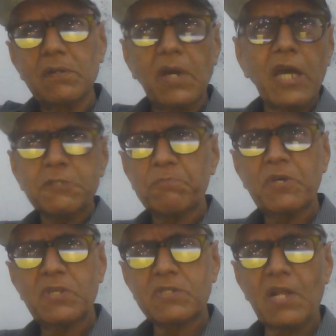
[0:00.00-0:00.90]
As
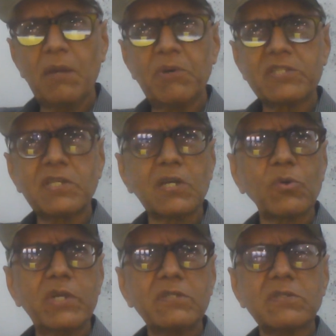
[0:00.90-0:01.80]
per the syllabus
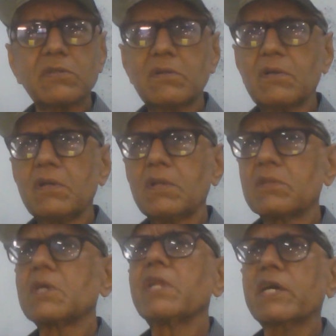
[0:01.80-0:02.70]
sequence,
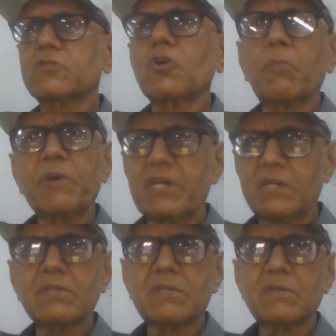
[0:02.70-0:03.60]
the next topic
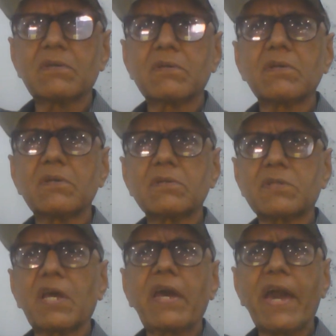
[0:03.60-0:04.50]
is,
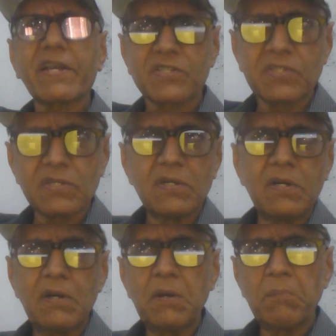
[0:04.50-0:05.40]
say, X,
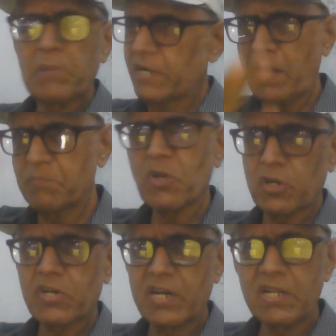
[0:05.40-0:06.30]
but I am
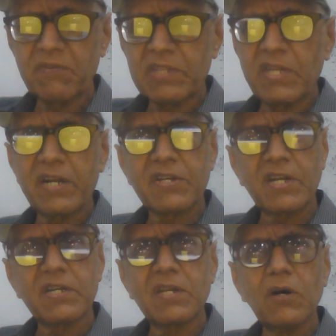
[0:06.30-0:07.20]
not ready with that
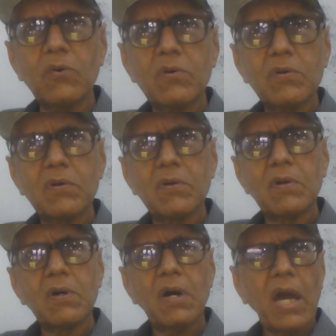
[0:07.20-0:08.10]
right now.
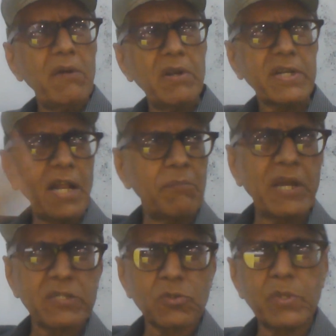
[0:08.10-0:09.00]
I will tell
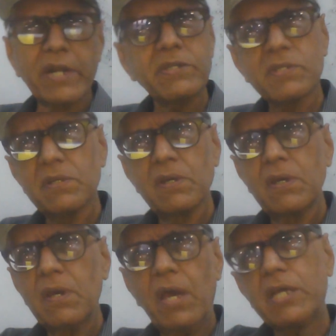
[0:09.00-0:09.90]
my students,
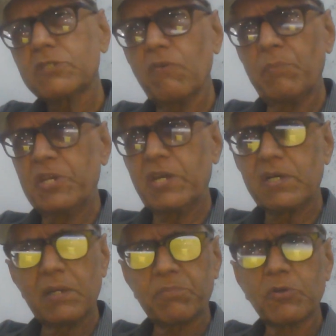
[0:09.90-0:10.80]
X will be
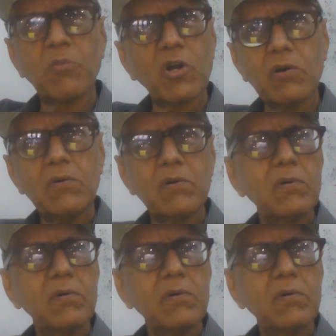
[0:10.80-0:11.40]
taken up tomorrow.